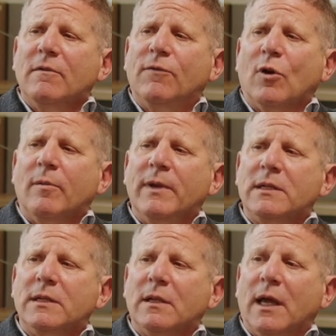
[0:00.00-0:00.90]
form
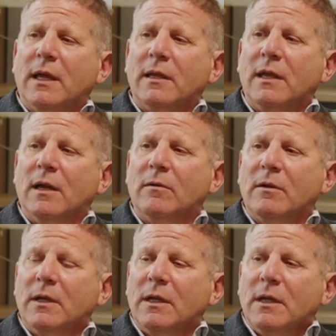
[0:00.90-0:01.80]
into
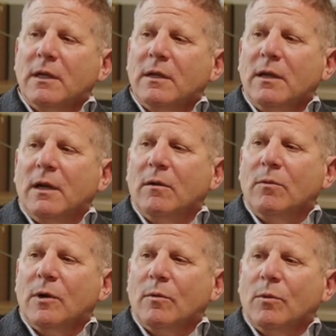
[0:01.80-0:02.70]

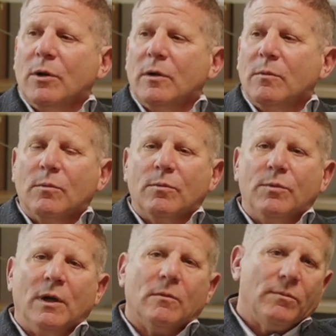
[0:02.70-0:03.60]

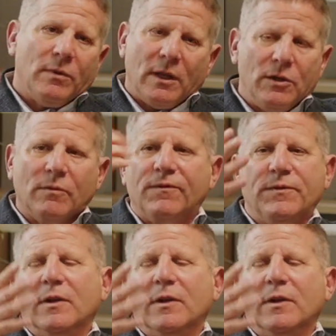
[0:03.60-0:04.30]
and you'll